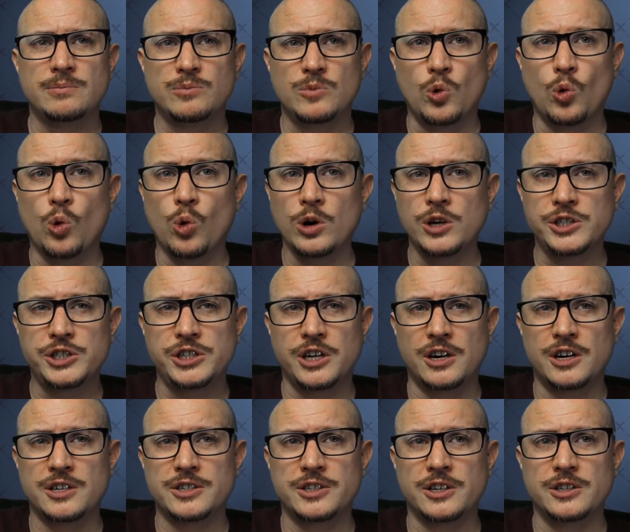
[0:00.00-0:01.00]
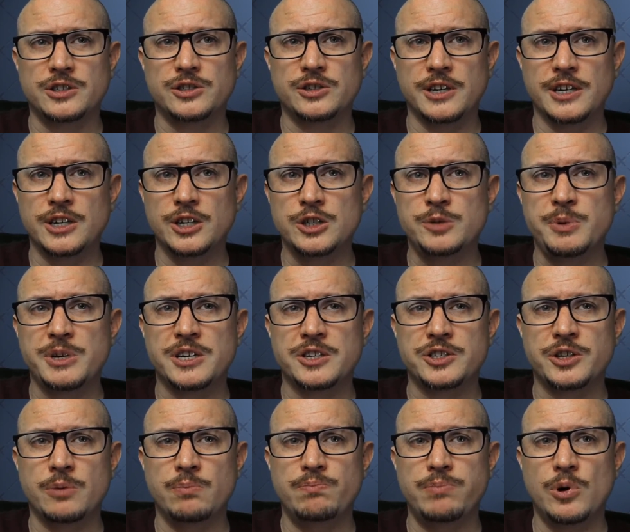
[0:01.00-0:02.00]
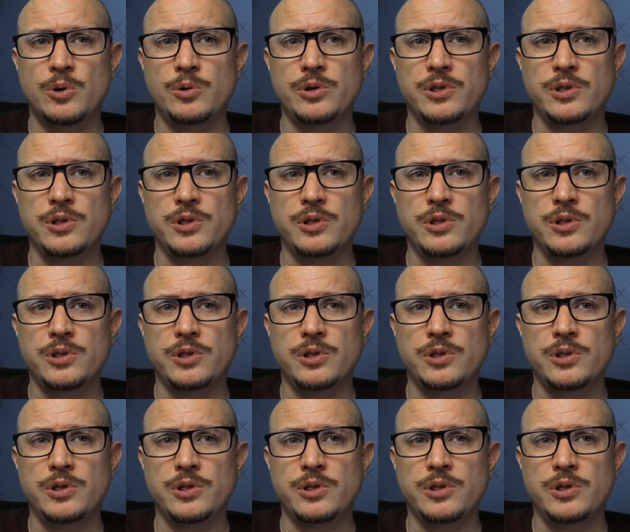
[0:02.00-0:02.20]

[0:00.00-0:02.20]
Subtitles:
or Charizard traders, because they're both